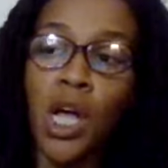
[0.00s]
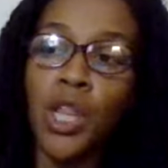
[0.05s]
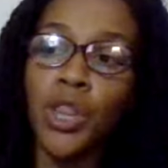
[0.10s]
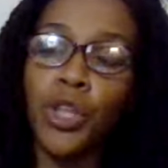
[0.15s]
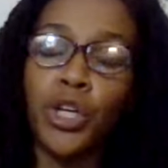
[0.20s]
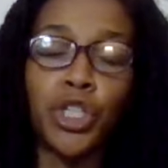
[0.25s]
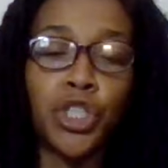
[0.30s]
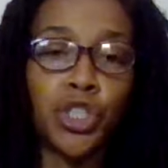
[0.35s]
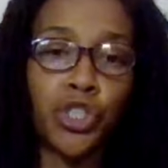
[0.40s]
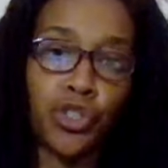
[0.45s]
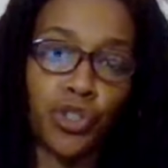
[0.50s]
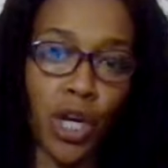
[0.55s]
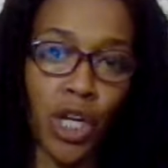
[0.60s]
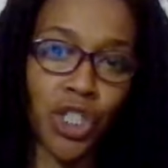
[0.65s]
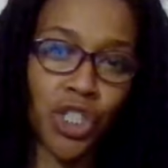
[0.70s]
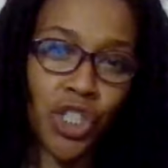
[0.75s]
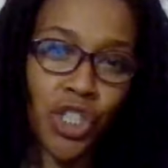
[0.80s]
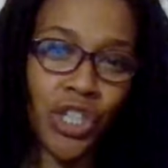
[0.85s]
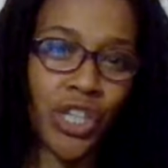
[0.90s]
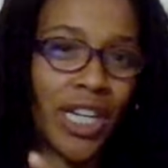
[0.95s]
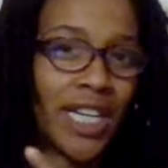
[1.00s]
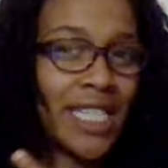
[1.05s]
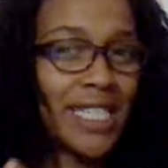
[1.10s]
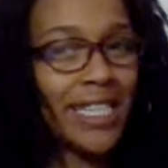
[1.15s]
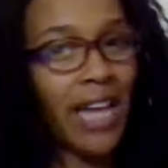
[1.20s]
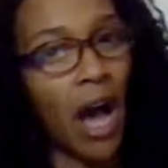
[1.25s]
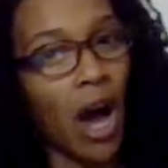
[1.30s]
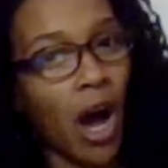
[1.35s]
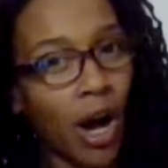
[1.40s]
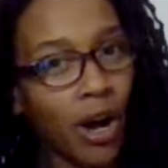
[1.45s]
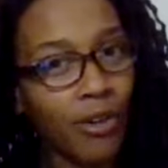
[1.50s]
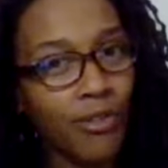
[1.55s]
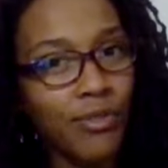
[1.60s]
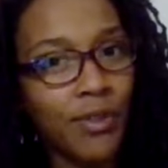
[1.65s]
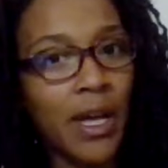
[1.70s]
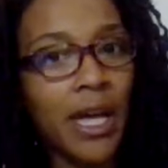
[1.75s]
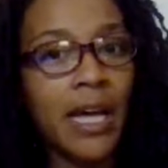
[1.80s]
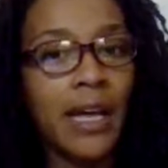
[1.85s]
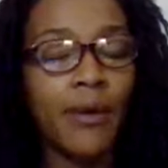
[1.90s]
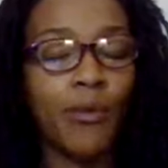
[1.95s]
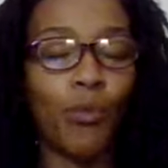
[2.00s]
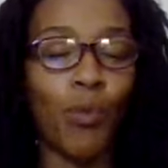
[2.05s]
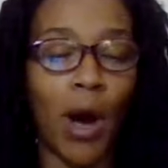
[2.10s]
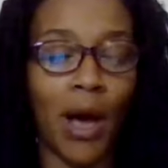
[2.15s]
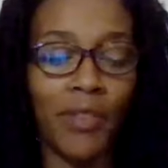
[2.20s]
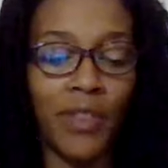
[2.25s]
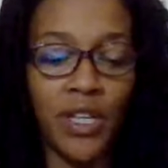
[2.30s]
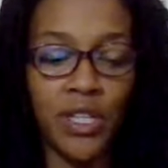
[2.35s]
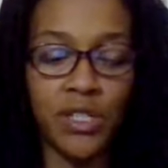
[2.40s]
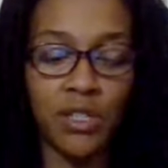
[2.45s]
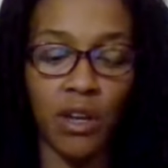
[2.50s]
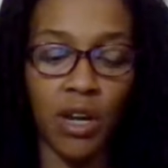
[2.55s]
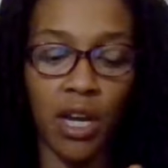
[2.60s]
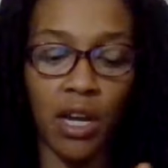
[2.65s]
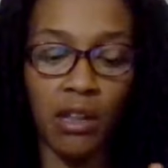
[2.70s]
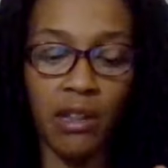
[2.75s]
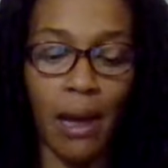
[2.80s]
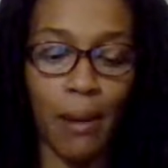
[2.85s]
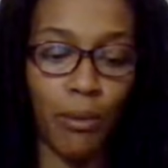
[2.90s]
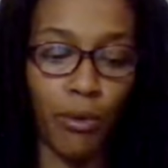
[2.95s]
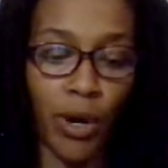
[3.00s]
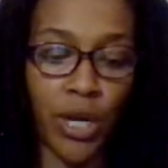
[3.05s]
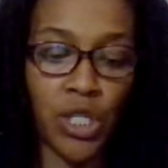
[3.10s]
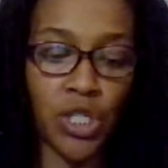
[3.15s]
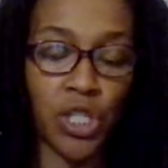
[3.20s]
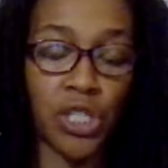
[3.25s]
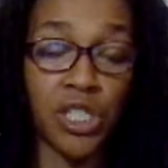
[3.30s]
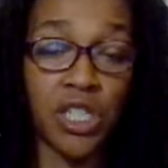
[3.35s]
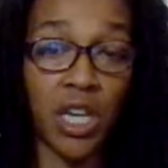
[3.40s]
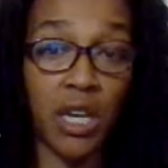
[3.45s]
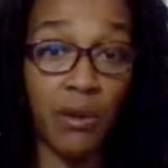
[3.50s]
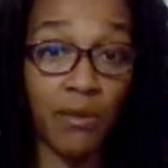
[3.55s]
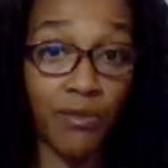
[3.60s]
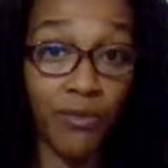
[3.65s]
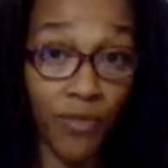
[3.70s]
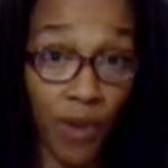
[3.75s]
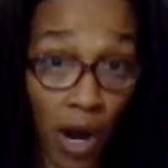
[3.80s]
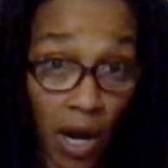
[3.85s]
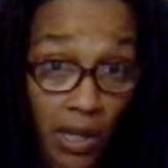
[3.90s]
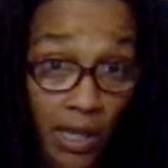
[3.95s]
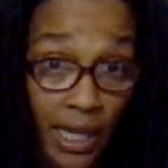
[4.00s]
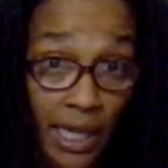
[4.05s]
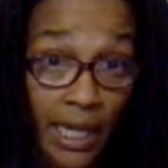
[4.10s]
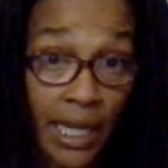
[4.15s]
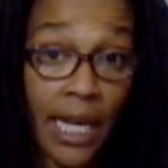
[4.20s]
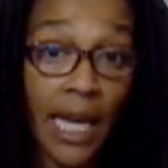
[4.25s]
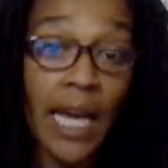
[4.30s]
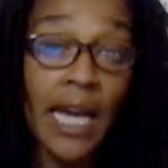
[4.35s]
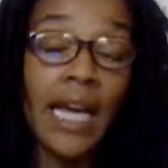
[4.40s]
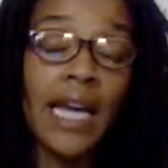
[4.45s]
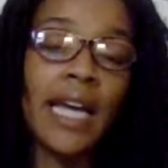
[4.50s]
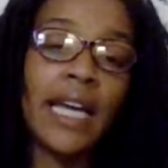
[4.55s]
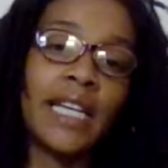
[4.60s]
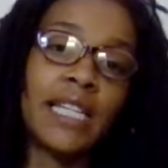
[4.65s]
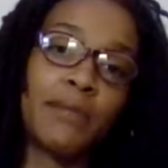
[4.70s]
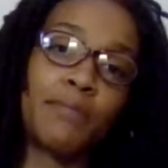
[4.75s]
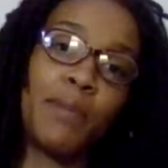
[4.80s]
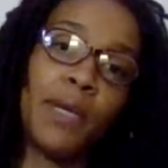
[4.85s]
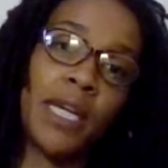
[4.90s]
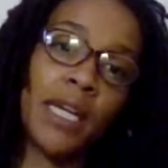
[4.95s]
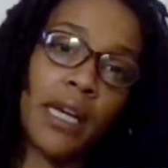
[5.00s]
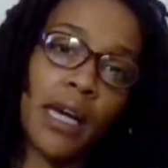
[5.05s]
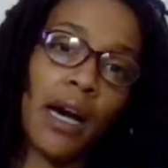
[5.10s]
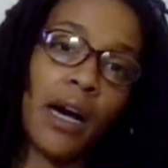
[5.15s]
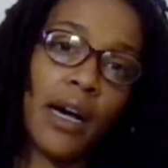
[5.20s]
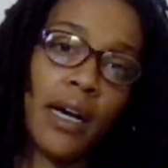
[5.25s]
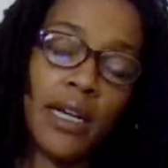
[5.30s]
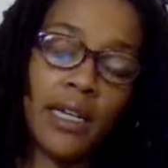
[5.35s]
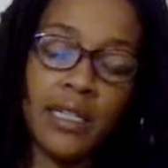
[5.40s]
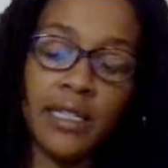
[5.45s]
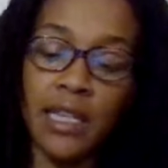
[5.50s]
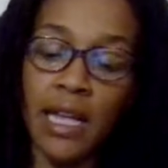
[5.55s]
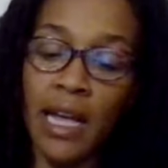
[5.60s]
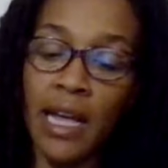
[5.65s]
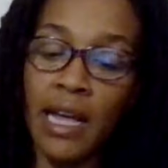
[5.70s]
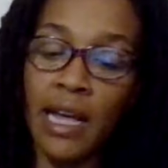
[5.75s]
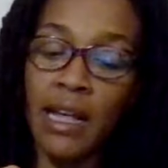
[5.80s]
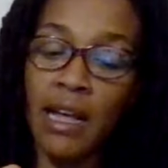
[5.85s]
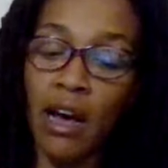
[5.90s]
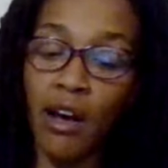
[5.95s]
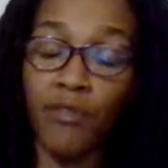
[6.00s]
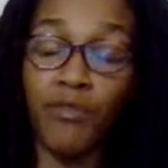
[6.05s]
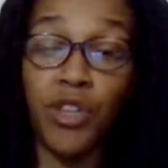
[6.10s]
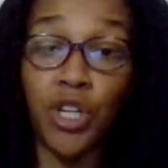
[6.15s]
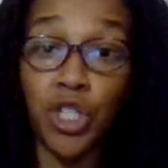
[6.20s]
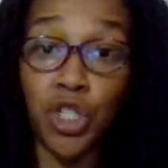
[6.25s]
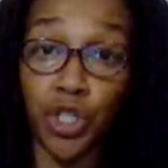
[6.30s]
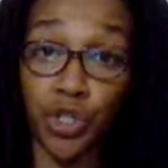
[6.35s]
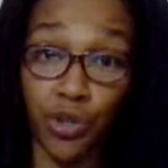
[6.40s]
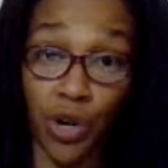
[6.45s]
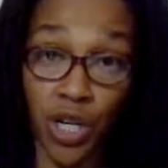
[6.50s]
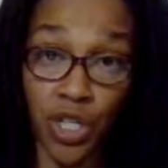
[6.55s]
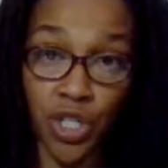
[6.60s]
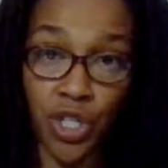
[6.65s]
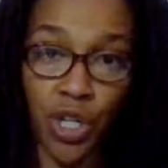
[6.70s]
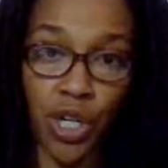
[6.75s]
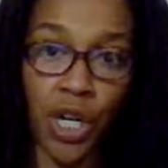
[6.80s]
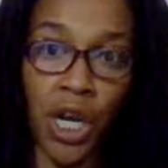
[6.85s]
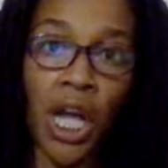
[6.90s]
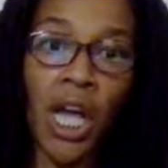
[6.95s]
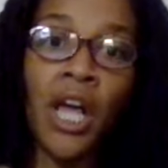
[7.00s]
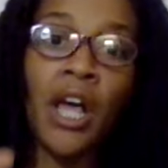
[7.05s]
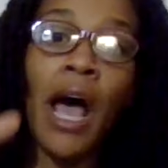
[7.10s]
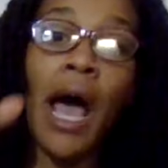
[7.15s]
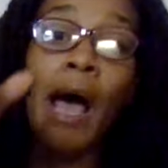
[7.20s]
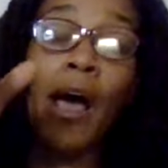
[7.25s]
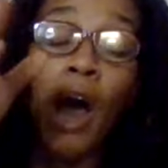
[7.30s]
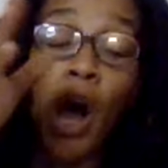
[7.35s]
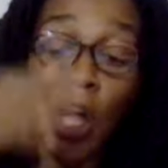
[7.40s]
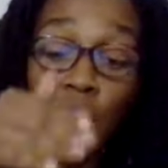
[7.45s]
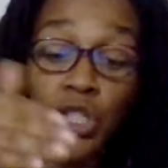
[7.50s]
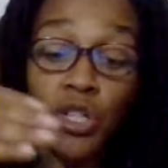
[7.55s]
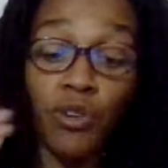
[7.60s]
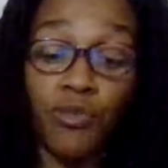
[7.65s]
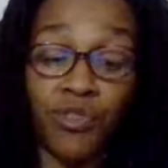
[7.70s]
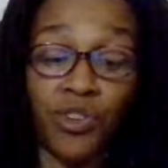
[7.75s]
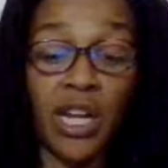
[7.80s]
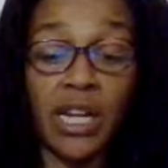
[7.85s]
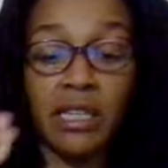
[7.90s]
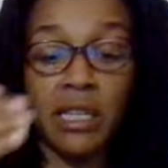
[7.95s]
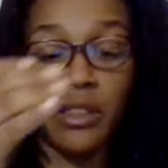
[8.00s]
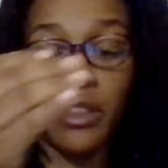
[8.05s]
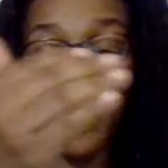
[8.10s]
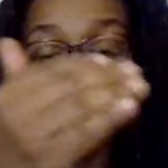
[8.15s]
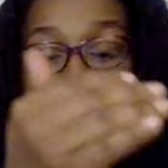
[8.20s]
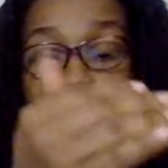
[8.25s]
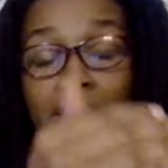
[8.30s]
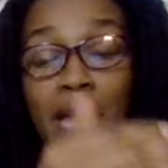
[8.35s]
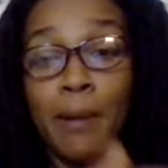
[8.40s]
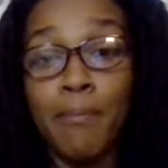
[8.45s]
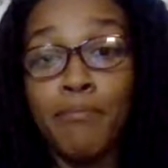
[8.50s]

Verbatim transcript: the structure is off? Why these collaborations keep falling is because of the structure. I also feel like that there is a